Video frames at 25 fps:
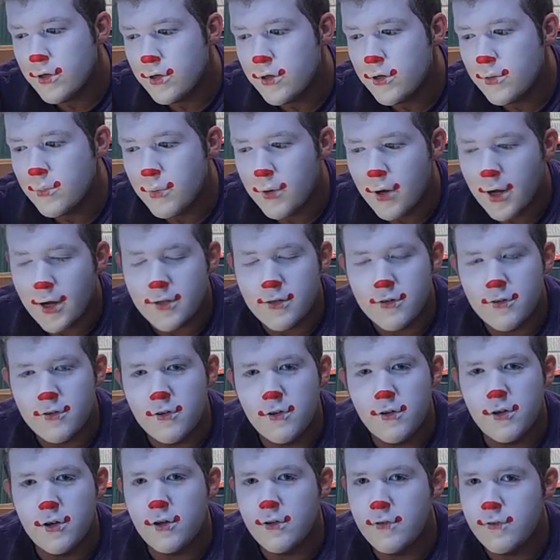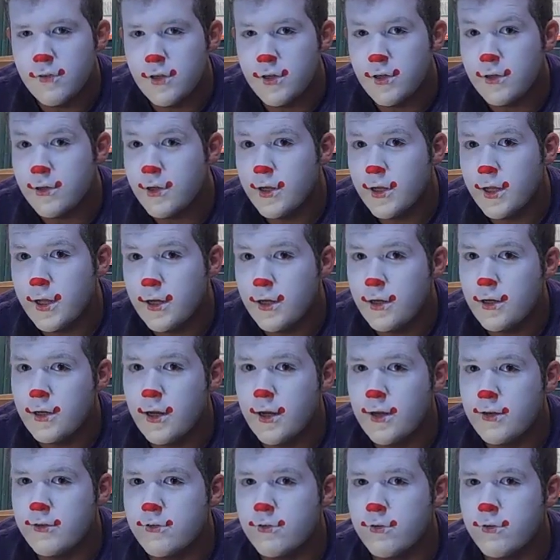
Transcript: you practice enough that you can get a nice